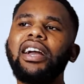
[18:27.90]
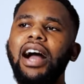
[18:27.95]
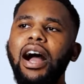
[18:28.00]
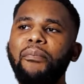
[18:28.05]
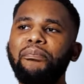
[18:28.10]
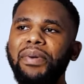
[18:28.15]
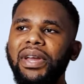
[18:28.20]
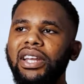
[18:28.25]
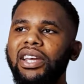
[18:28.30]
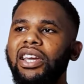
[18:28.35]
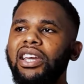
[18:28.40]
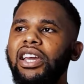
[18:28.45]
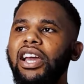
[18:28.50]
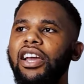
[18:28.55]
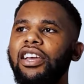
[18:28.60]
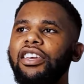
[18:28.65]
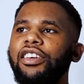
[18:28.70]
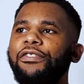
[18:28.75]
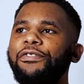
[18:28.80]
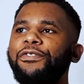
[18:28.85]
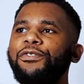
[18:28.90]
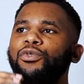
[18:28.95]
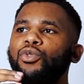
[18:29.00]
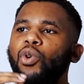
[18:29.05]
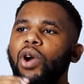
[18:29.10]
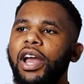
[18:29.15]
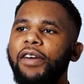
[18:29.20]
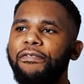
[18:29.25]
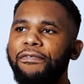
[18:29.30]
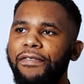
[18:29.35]
happened here if we
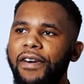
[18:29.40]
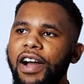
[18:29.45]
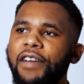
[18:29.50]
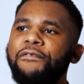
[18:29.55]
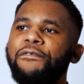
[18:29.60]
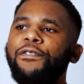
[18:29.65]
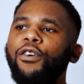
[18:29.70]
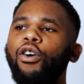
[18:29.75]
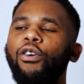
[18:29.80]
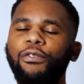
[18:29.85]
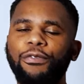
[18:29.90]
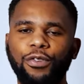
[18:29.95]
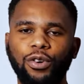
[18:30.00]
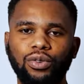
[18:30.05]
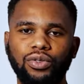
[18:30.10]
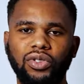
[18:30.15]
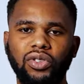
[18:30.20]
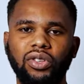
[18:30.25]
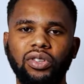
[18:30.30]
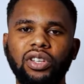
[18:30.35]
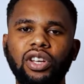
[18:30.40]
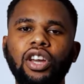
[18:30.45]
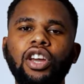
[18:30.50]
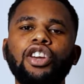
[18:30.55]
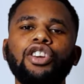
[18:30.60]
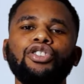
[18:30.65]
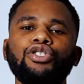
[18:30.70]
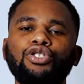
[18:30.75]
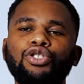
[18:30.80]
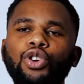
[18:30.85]
were five of us
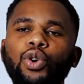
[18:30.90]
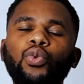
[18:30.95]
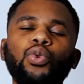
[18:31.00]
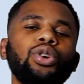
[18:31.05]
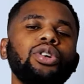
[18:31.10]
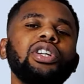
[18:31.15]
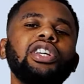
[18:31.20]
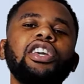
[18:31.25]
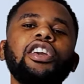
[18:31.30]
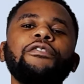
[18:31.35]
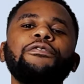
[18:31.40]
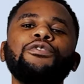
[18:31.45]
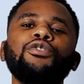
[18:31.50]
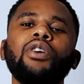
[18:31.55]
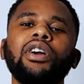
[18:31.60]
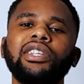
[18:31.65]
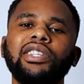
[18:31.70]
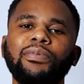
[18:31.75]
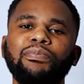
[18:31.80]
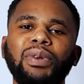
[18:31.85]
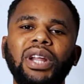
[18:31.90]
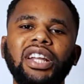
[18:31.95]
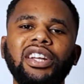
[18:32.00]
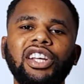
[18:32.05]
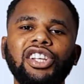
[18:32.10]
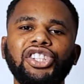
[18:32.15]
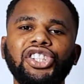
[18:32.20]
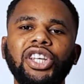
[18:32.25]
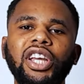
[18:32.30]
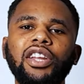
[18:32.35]
you will give your
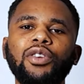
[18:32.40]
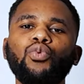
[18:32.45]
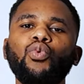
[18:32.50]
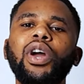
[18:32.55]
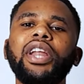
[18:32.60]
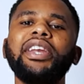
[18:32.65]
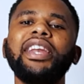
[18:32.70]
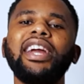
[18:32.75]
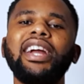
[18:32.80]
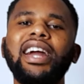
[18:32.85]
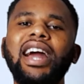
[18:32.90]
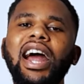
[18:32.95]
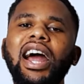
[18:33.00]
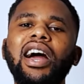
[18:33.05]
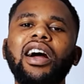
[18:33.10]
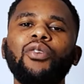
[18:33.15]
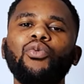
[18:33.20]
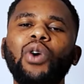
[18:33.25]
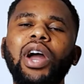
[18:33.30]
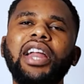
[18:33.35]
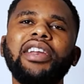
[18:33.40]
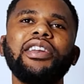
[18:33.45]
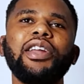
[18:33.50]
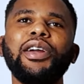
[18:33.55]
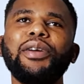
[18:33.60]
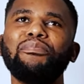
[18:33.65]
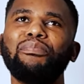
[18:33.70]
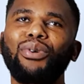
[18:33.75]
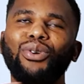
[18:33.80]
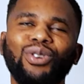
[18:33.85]
explanation when the guy when
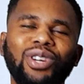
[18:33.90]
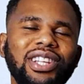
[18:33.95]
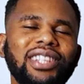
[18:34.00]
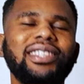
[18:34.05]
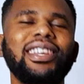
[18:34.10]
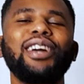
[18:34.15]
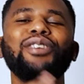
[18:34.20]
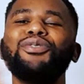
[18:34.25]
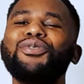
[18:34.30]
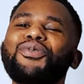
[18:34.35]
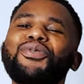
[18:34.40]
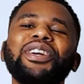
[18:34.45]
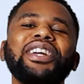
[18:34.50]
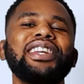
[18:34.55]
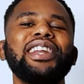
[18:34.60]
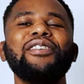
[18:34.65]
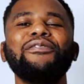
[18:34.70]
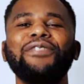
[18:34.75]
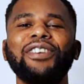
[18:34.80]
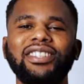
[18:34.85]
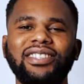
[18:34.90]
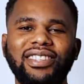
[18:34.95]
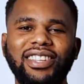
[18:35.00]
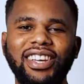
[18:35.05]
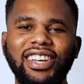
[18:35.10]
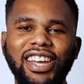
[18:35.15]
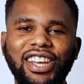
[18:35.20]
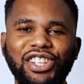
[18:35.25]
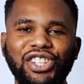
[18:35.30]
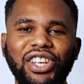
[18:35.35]
the police are doing the
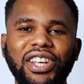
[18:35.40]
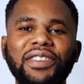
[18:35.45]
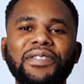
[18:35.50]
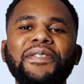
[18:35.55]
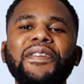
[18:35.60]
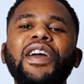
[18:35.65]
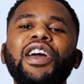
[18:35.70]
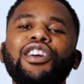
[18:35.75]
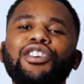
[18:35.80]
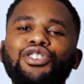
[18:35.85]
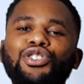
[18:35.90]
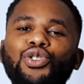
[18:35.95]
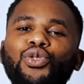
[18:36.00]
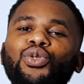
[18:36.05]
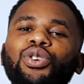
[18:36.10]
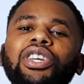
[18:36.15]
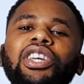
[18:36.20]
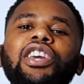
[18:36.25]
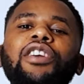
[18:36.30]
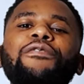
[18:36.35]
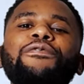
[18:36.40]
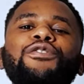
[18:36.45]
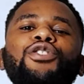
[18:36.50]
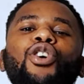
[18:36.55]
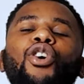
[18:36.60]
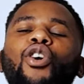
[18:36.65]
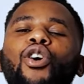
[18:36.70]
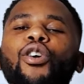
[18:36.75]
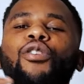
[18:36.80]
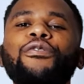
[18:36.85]
investigation you give
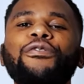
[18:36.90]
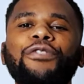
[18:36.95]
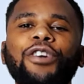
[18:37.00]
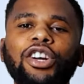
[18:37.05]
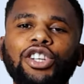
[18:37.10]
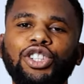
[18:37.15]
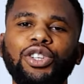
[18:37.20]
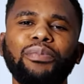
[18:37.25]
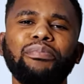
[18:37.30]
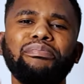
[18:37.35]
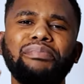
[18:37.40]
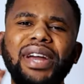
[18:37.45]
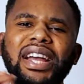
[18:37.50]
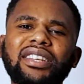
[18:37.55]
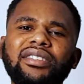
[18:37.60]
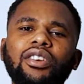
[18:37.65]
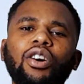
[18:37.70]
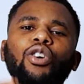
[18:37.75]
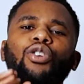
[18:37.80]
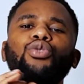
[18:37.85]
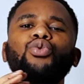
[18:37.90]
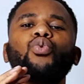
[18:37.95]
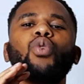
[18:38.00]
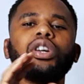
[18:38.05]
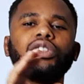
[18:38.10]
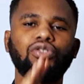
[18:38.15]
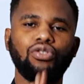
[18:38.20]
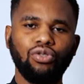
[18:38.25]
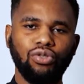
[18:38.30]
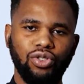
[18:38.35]
your own version based on
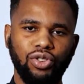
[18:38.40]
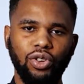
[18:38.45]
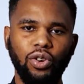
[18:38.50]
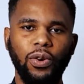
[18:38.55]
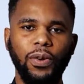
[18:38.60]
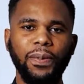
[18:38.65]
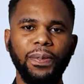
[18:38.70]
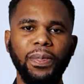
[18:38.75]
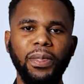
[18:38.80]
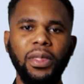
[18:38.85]
what you saw